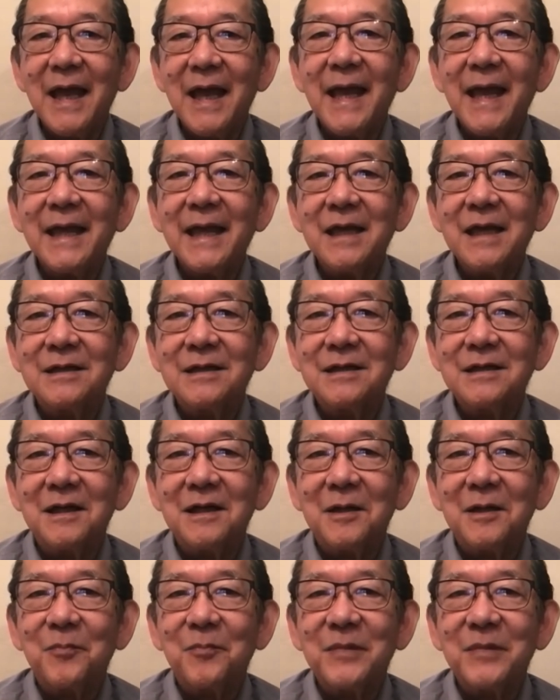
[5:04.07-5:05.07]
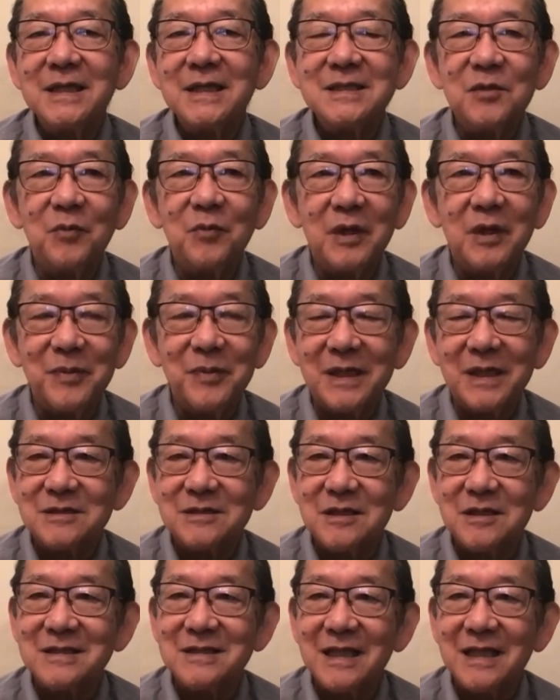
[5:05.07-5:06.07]
And he said, well,
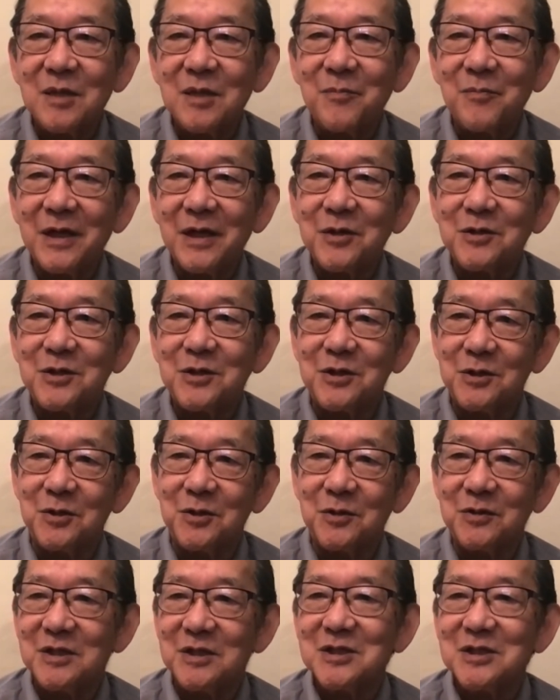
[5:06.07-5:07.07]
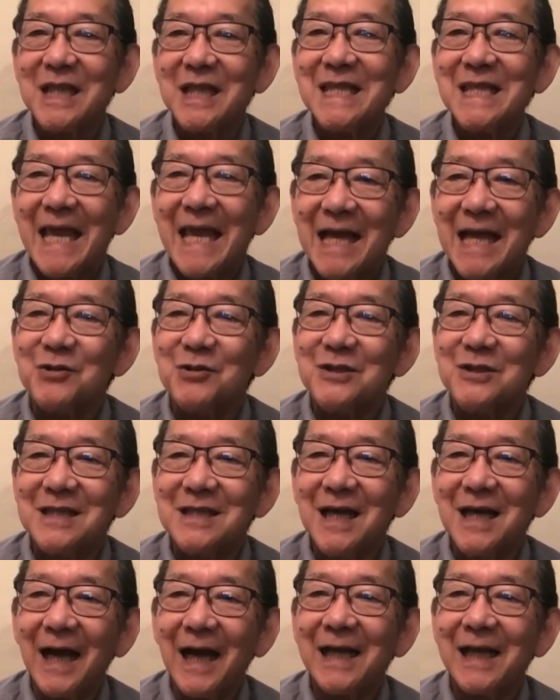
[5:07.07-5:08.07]
because there's nothing better to do. There's nothing
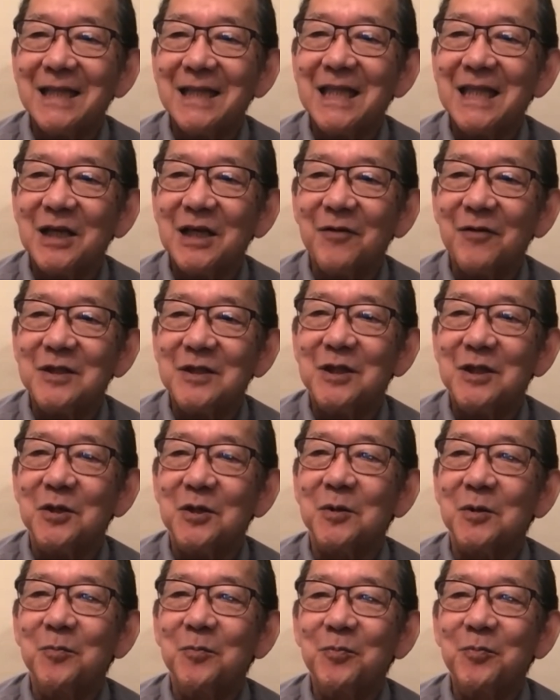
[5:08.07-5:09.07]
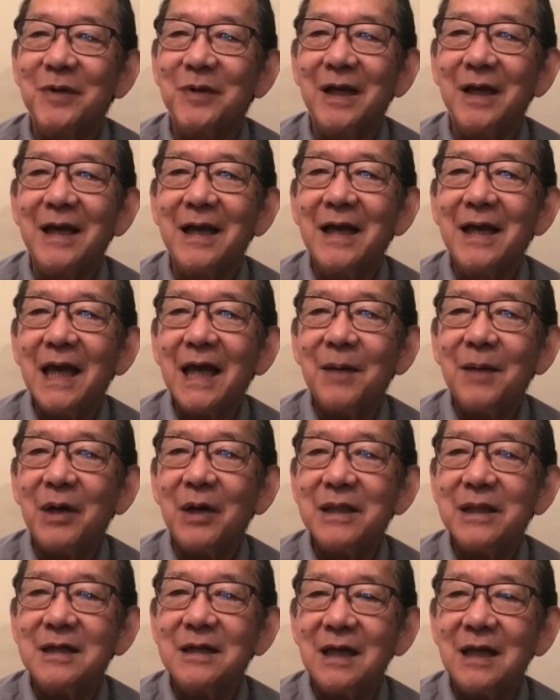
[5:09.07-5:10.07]
else I can think of to do. And
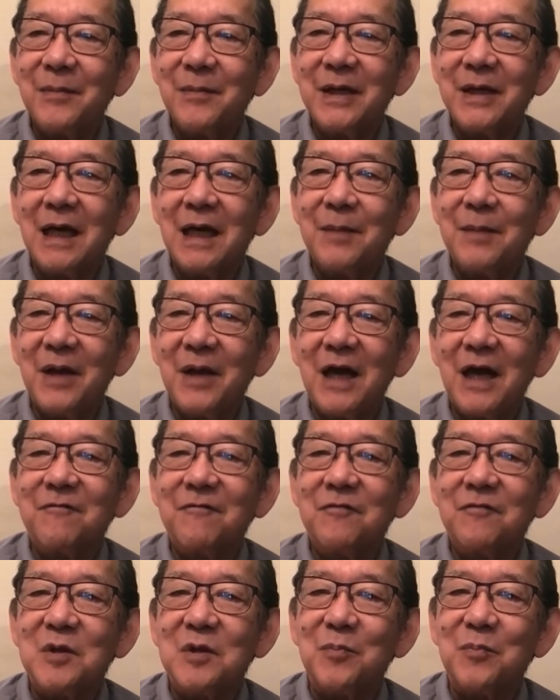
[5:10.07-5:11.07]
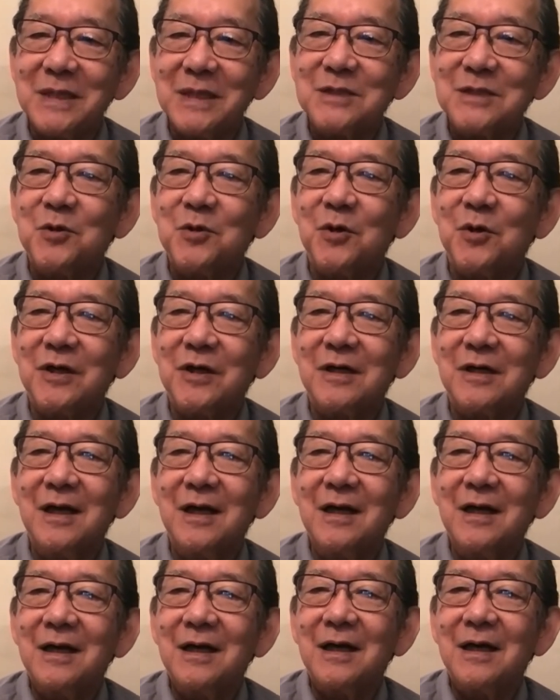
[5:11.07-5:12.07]
by the time I got back from the Peace
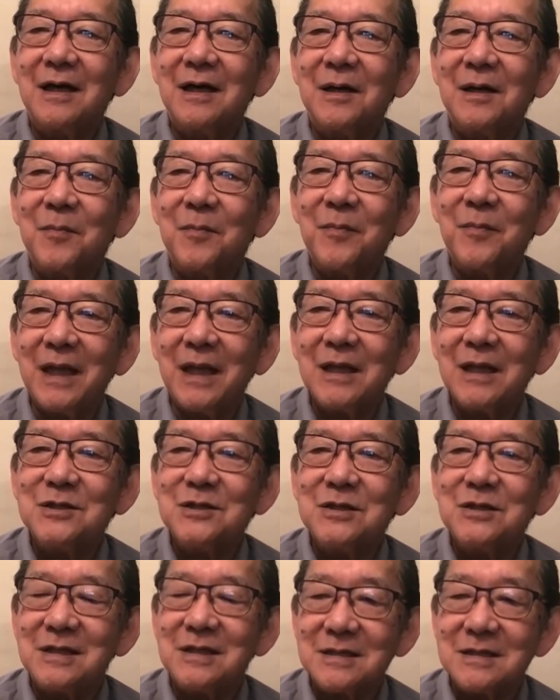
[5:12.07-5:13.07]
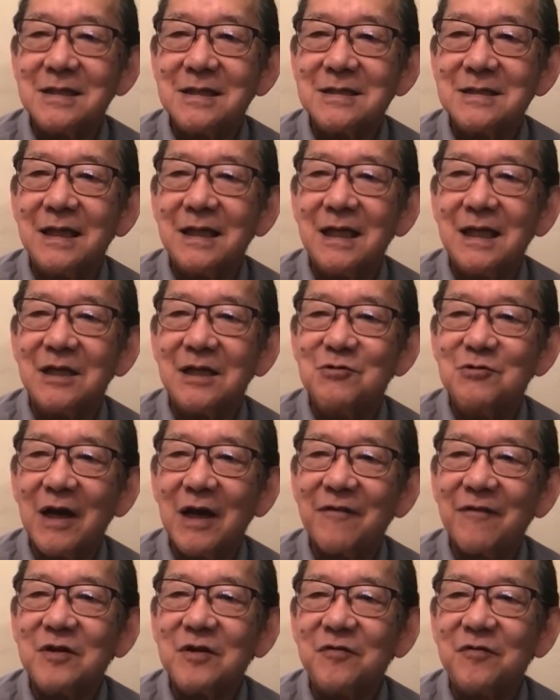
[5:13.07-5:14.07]
Corps, managed to, as I said, get a
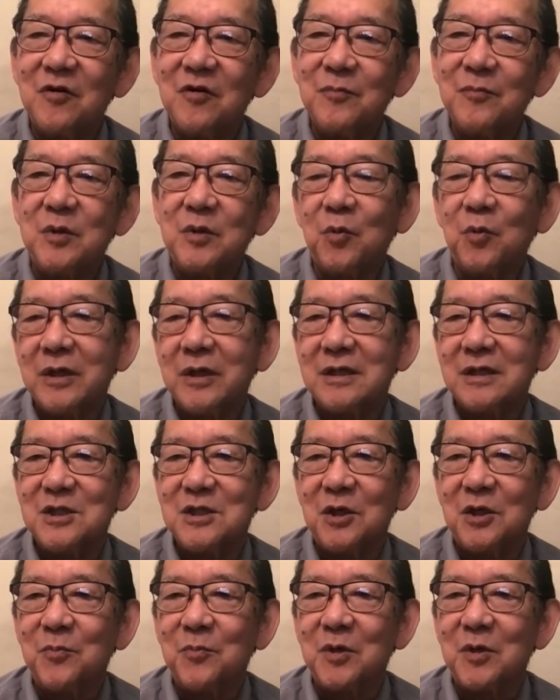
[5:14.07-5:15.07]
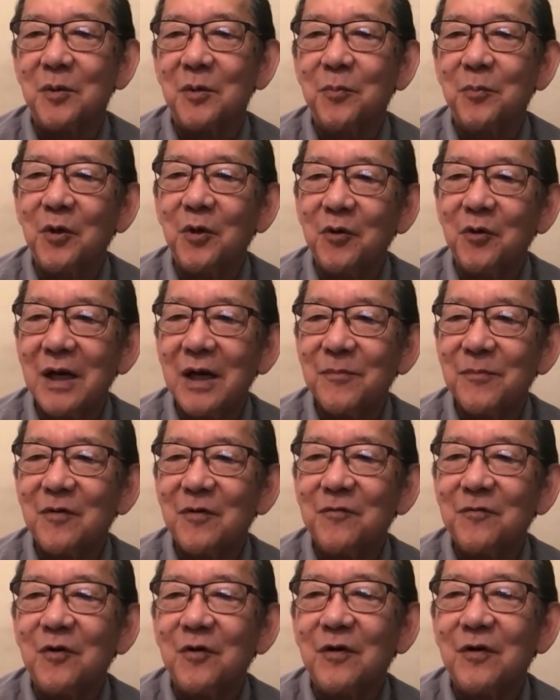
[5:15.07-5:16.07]
draft deferment, worked as a computer
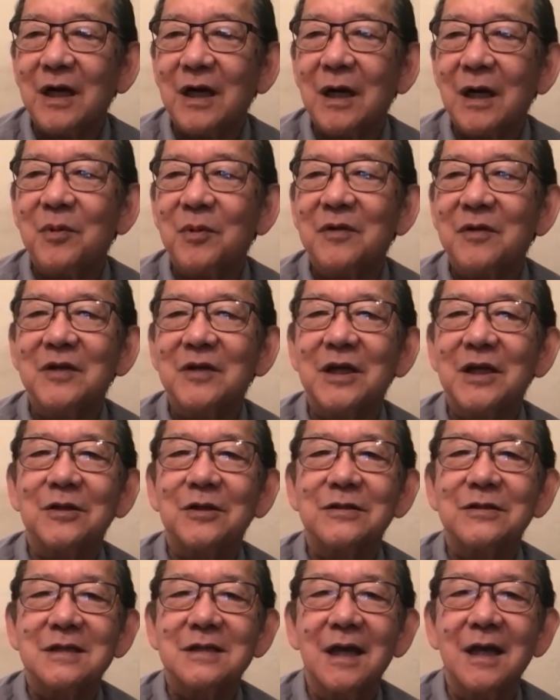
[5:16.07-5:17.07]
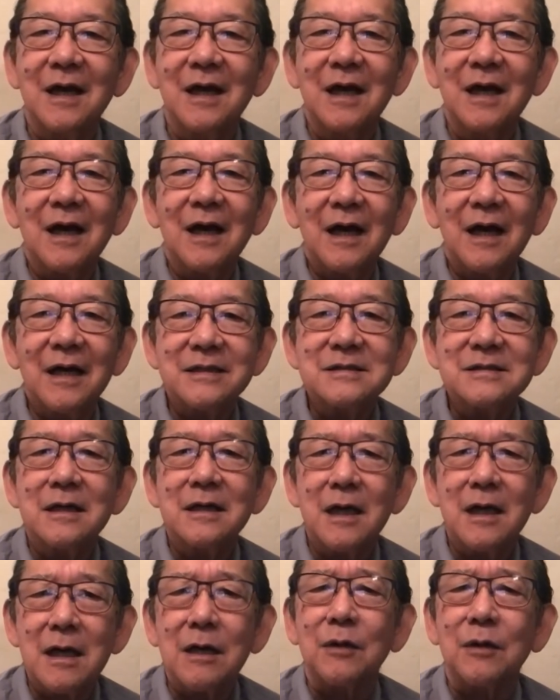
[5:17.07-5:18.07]
programmer for a couple of years. I
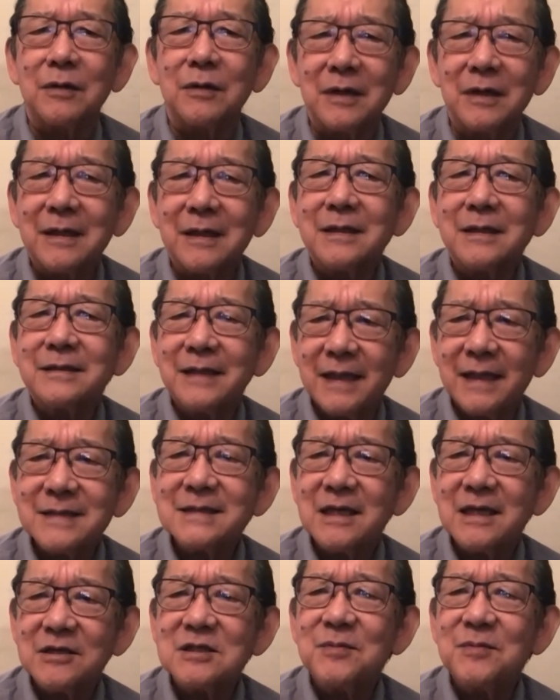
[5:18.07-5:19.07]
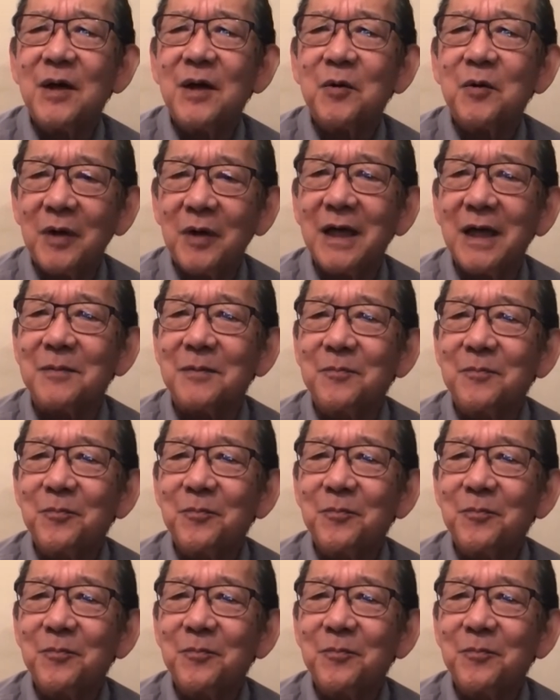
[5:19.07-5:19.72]
said, oh, that sounds about right.